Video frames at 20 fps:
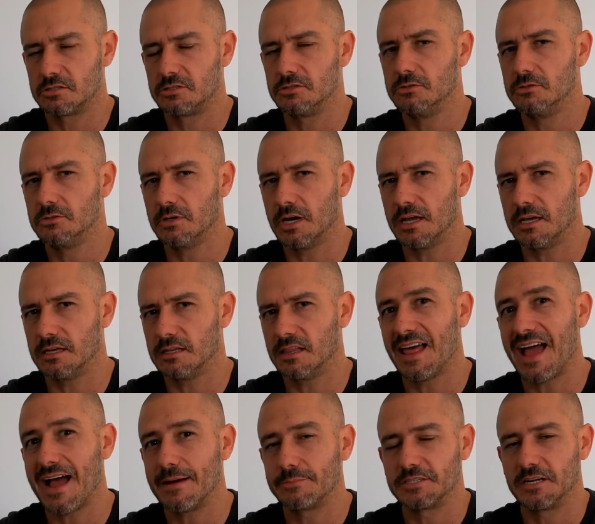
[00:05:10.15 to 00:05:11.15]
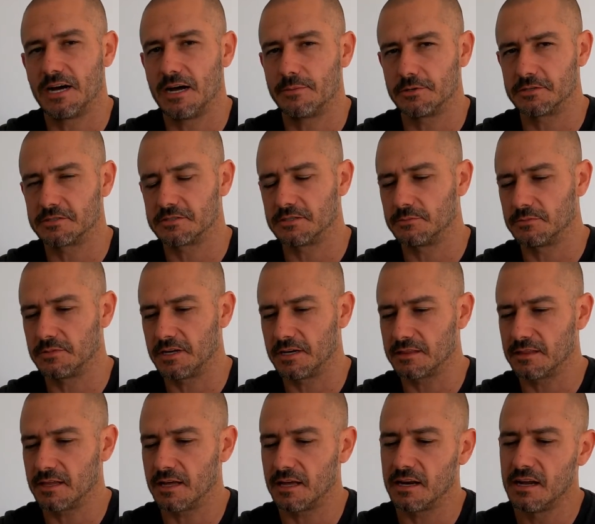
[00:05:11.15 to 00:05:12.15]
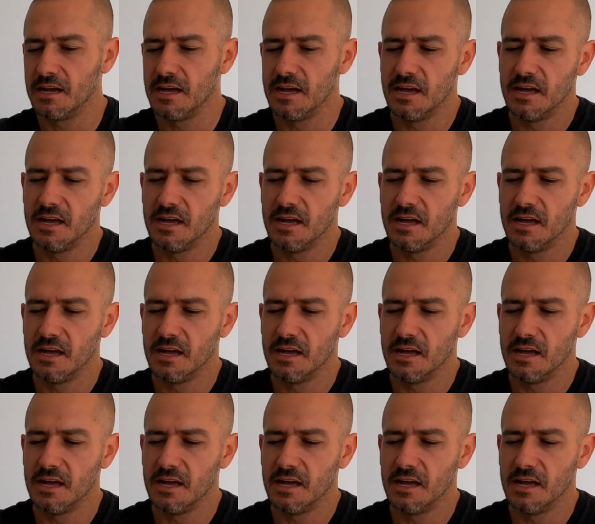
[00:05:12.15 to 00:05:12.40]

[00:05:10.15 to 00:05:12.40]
to a laptop or something like that.